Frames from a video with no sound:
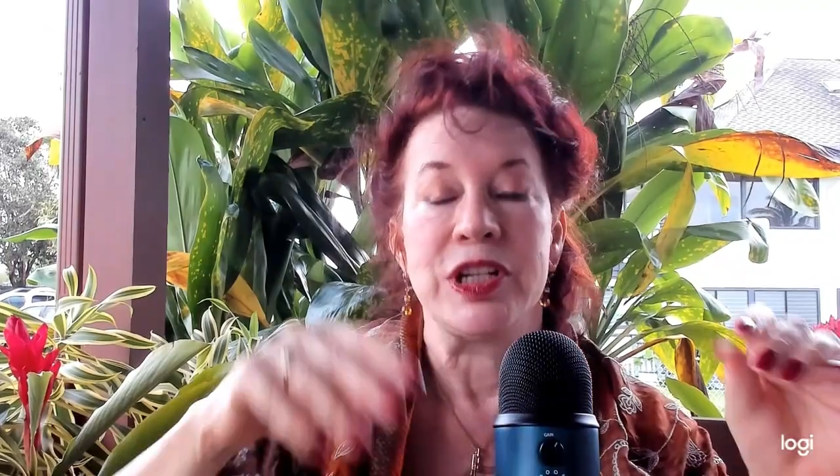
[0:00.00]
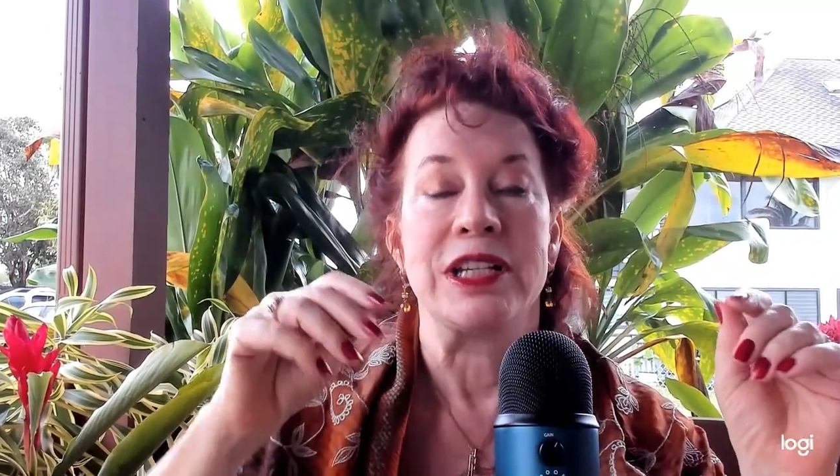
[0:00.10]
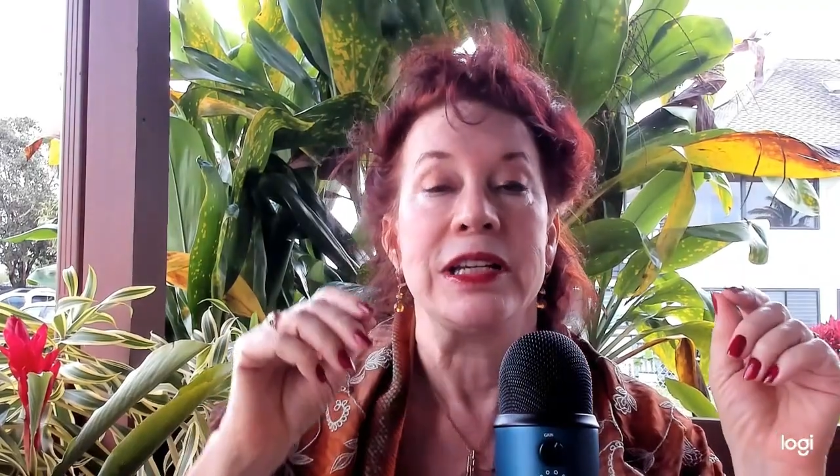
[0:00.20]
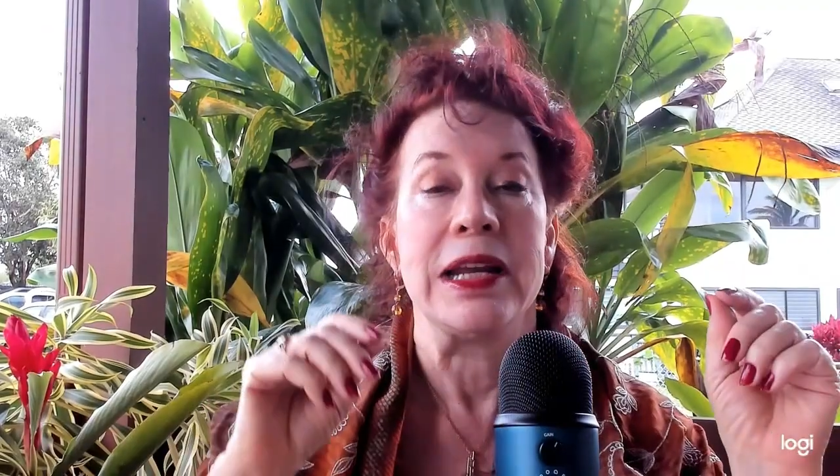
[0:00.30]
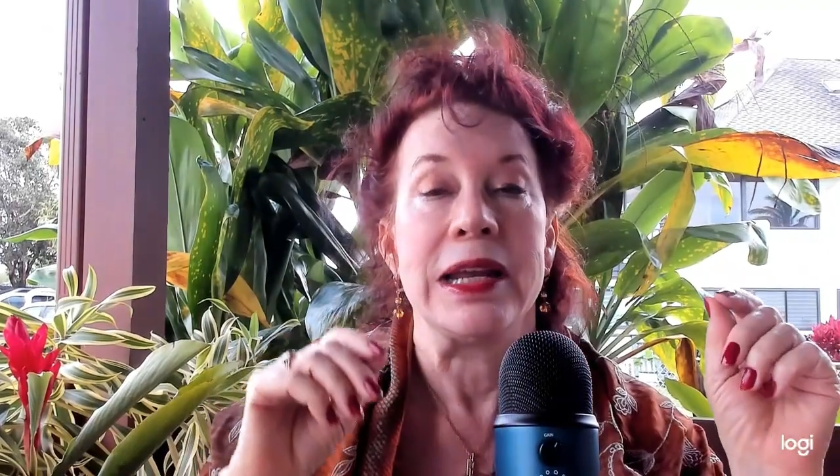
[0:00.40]

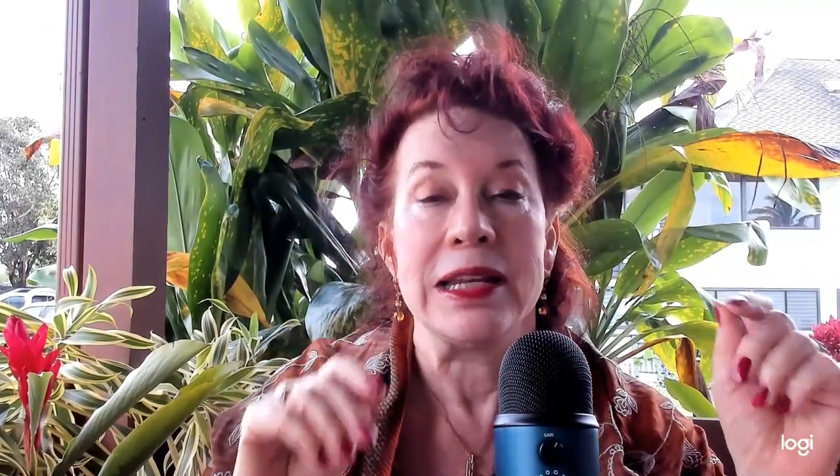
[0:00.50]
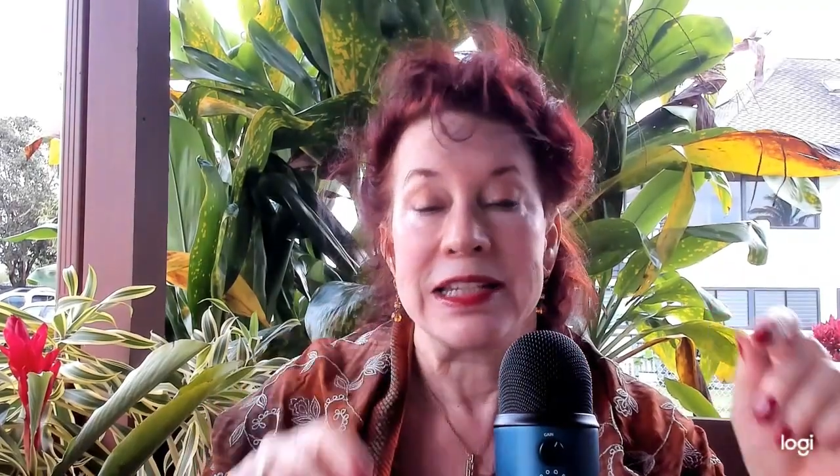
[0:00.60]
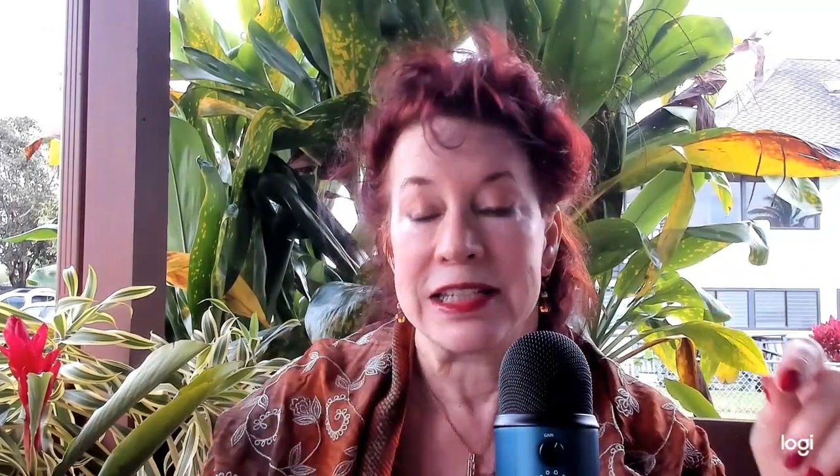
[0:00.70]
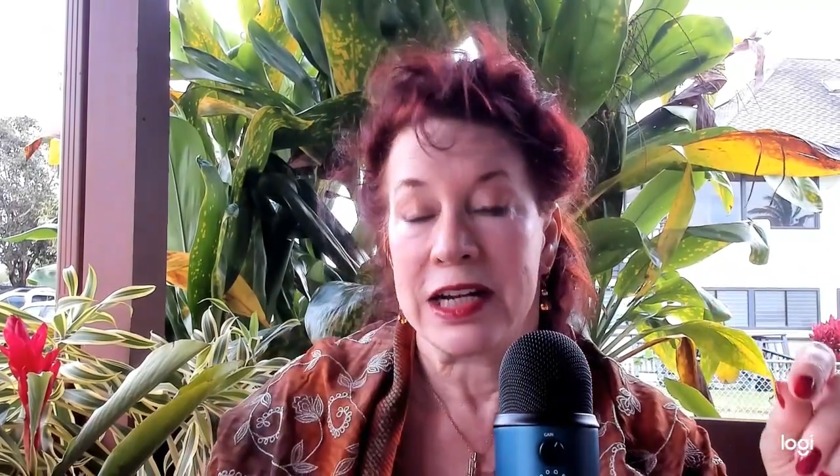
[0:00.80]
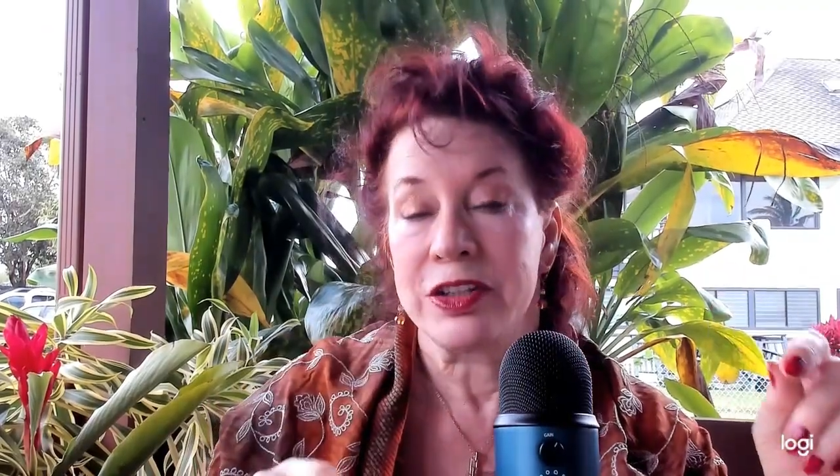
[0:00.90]
is an
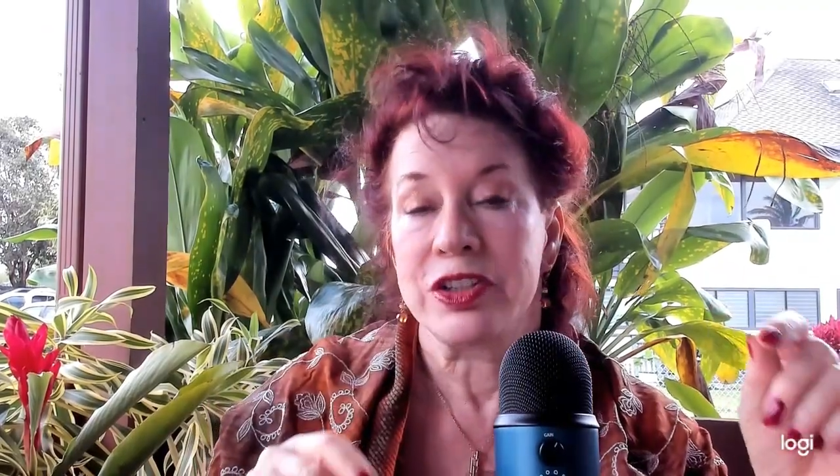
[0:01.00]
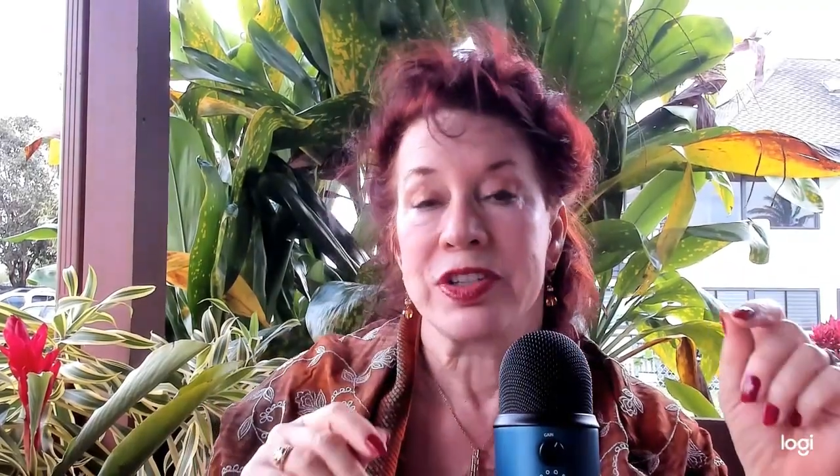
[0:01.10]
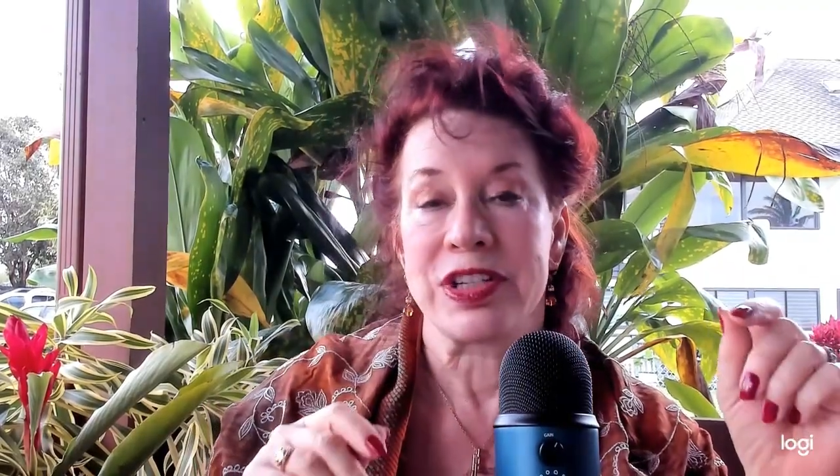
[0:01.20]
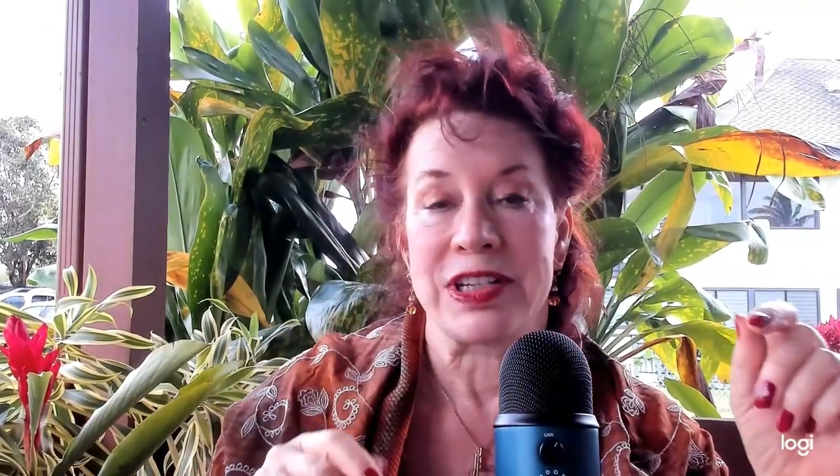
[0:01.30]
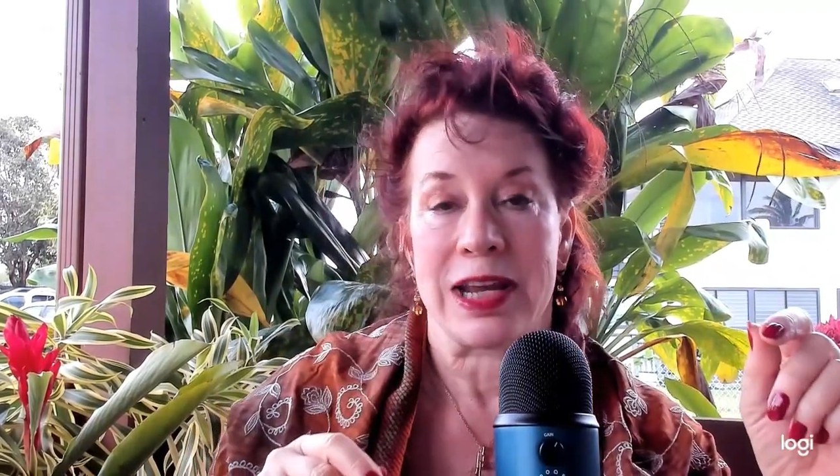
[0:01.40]
essential
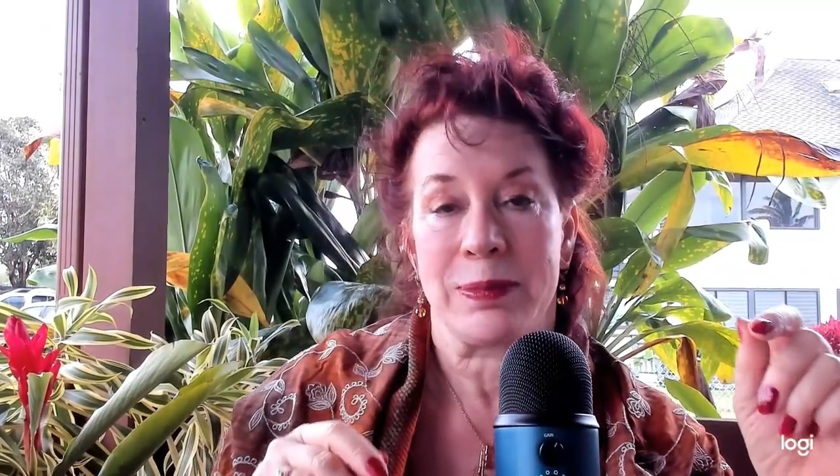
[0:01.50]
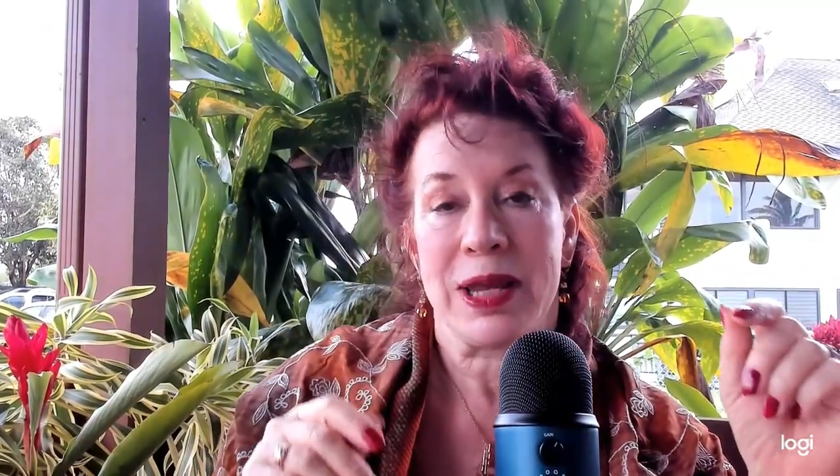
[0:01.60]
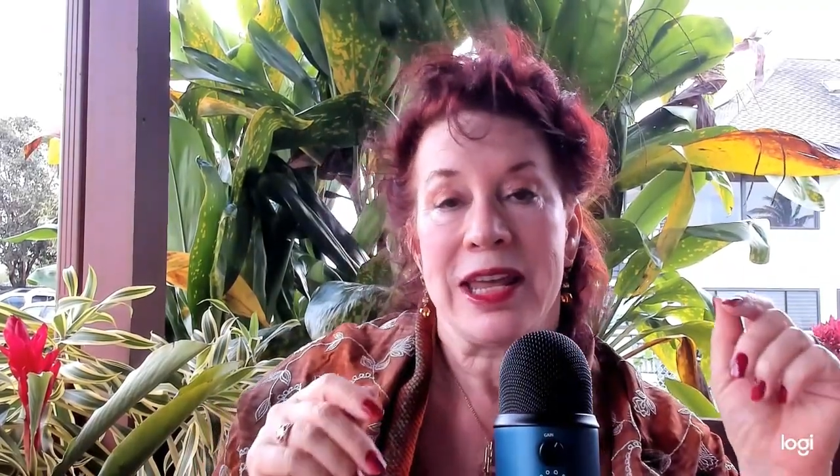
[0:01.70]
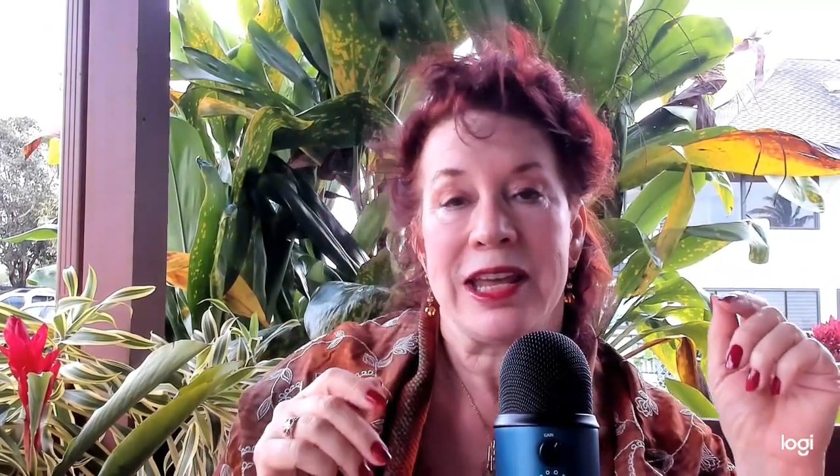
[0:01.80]
step